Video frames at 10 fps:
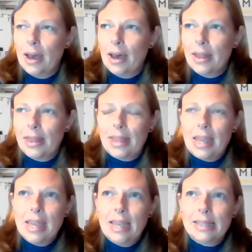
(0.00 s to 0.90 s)
I
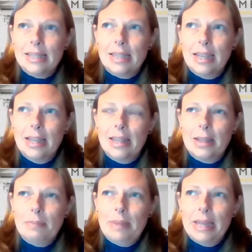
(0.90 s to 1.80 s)
think it's
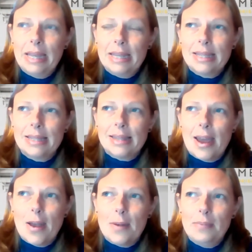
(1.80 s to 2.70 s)
the
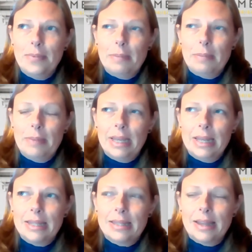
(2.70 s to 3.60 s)

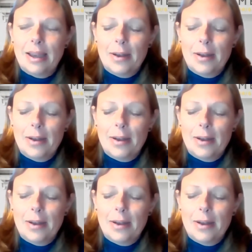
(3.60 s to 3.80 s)
biggest